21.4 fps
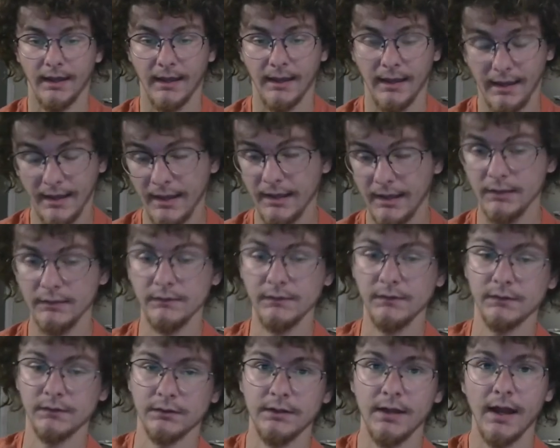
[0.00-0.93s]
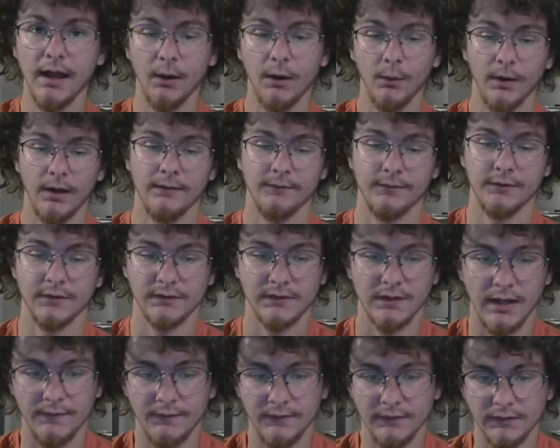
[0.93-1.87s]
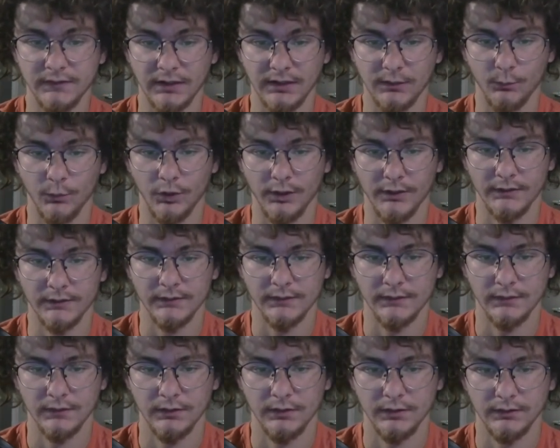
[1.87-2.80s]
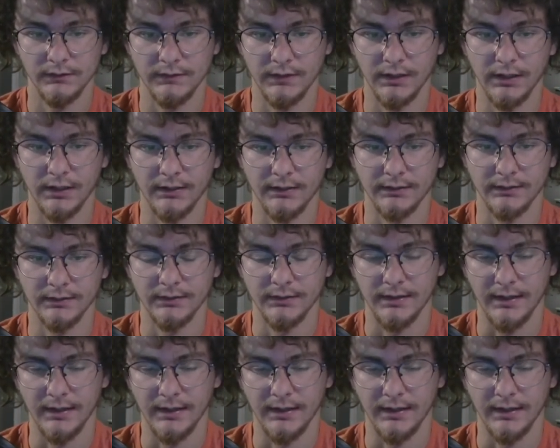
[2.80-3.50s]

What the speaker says: And now I've just gotten these second ones done,